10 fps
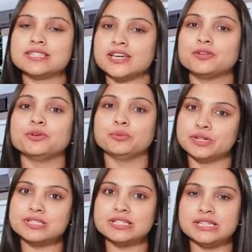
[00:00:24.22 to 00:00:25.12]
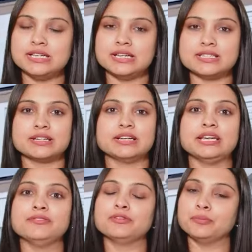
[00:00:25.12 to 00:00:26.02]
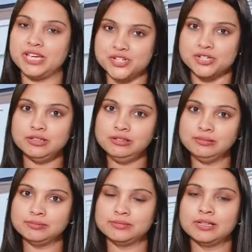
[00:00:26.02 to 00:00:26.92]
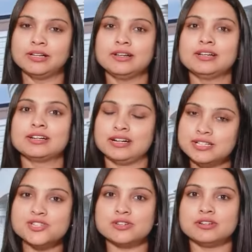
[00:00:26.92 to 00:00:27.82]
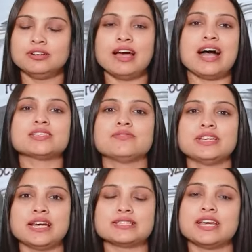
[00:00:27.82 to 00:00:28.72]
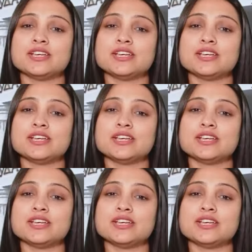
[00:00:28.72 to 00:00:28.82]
State University is an informational, cultural as well as